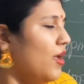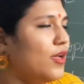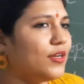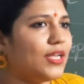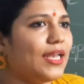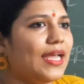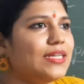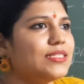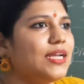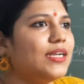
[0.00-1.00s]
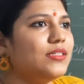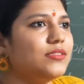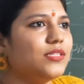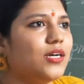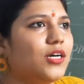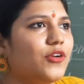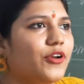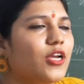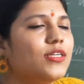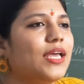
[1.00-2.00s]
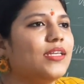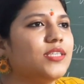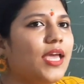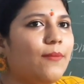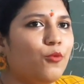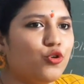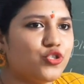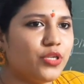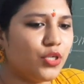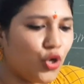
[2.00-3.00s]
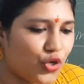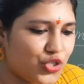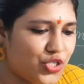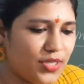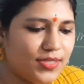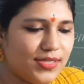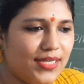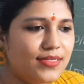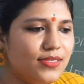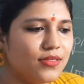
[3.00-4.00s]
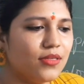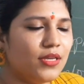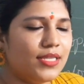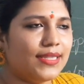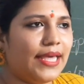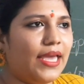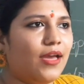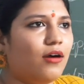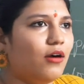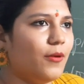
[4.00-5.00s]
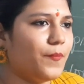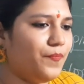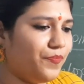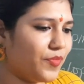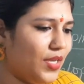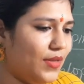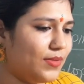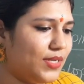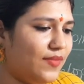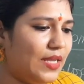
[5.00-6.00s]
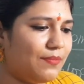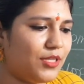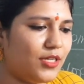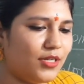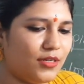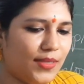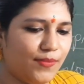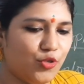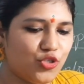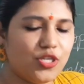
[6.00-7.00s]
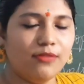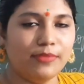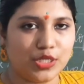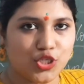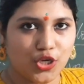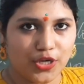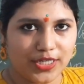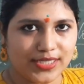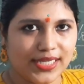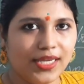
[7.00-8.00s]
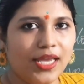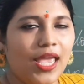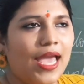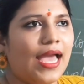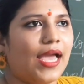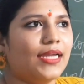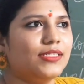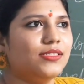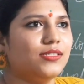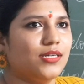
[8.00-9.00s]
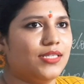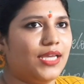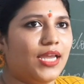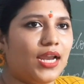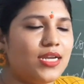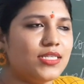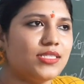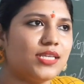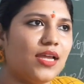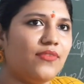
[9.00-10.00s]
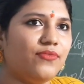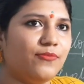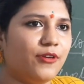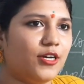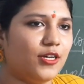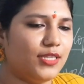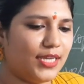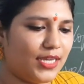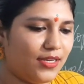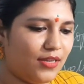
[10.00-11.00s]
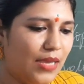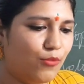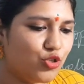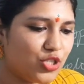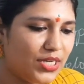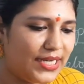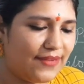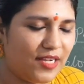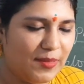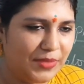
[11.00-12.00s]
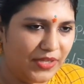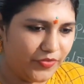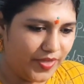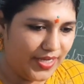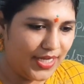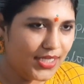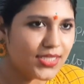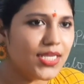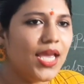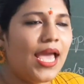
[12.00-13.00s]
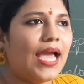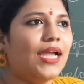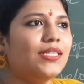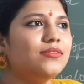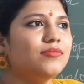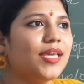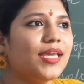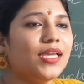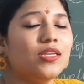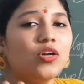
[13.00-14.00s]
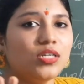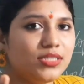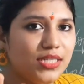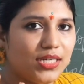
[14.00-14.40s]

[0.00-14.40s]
realize and recognize the emotional consciousness, they develop the emotional maturity, and they can understand, they can emotionally develop their feelings, and they cannot